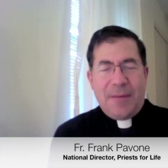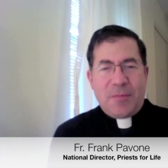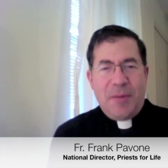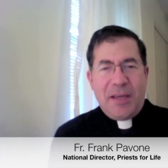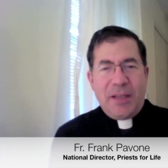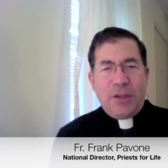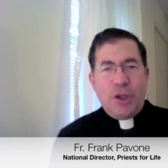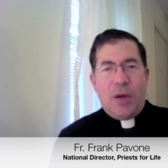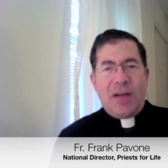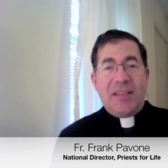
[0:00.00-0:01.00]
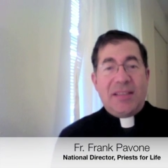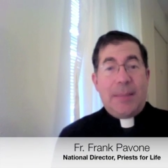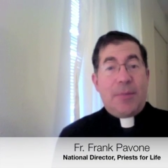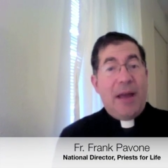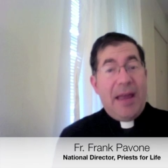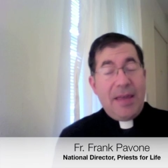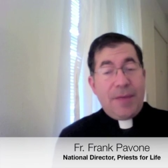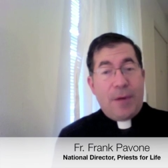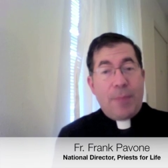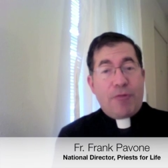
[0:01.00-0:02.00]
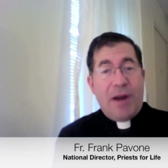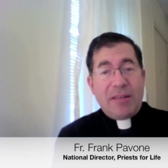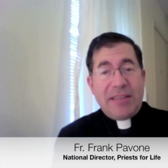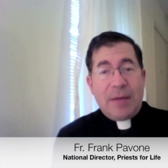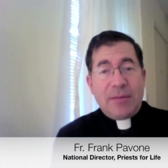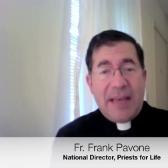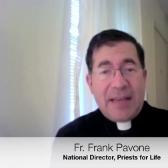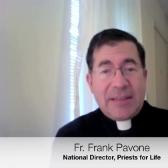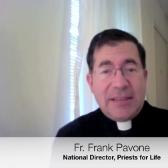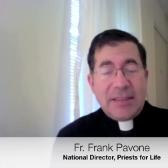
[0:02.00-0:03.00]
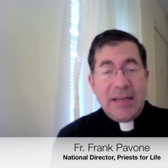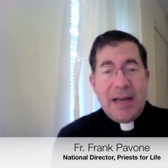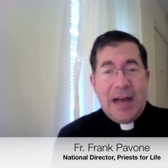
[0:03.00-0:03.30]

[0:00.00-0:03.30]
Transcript: I'm speaking to you on December eighth from Prayer Town, Texas.